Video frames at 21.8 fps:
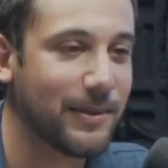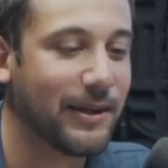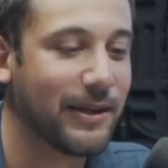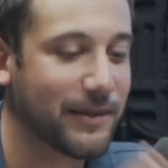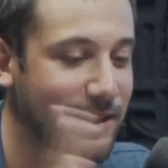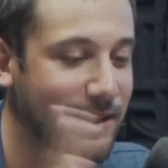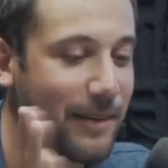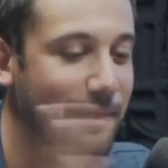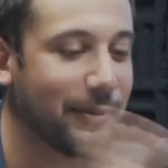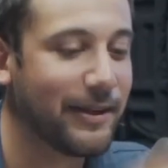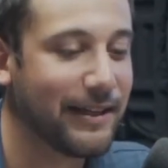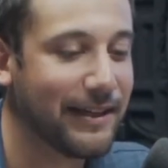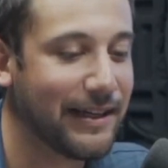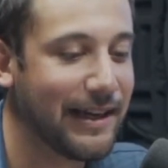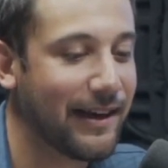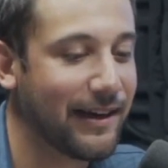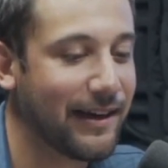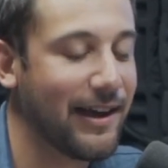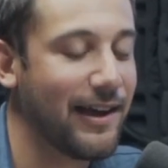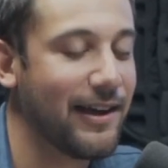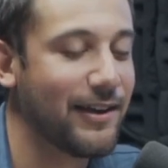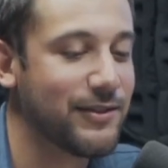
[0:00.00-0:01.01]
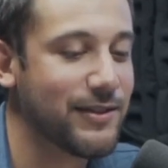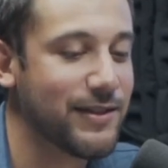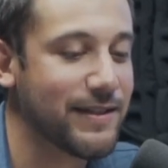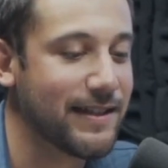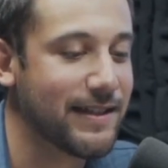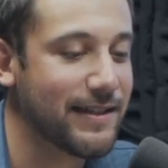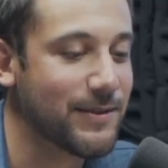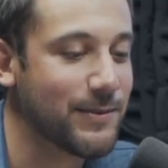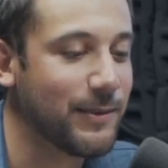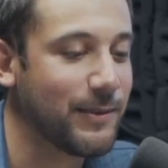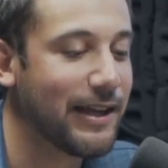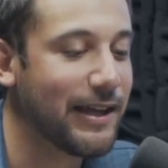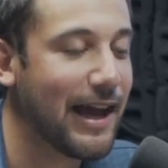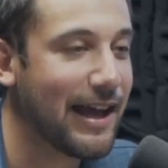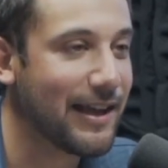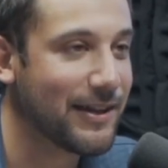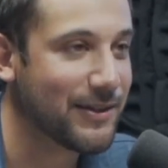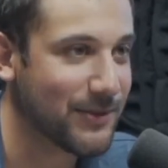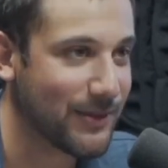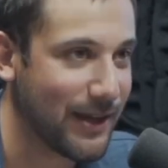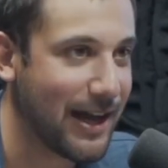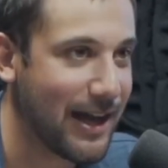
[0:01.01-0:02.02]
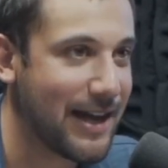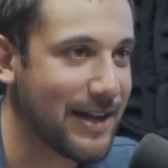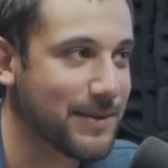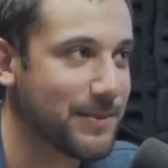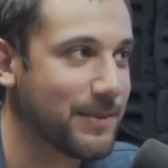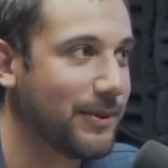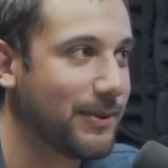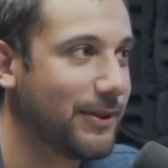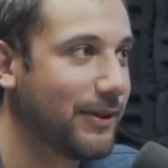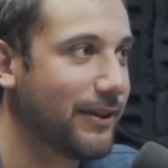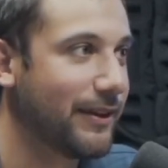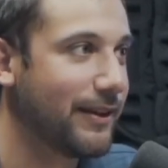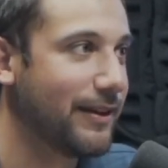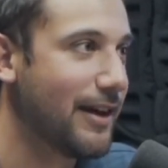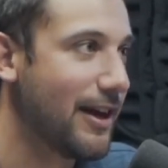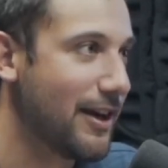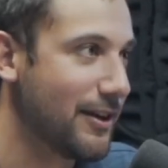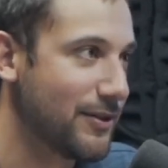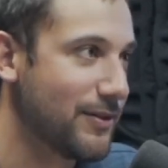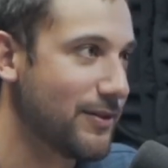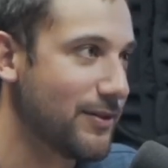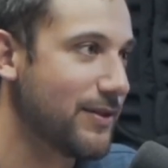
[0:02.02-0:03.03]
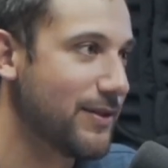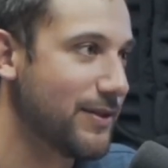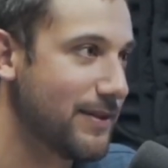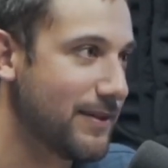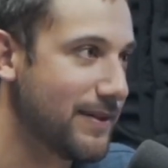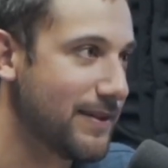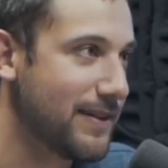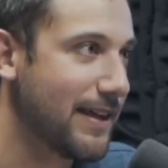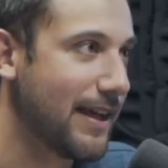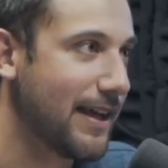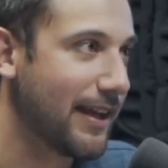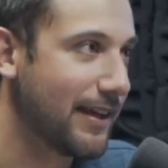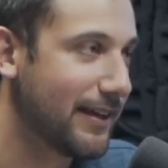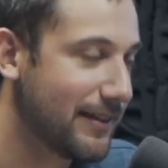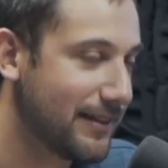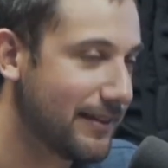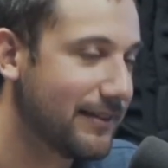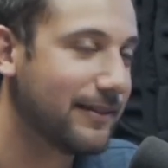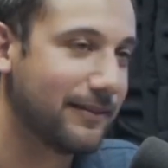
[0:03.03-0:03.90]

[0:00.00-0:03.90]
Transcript: I was coming in and out of consciousness. We got to the hospital, and the doctors said,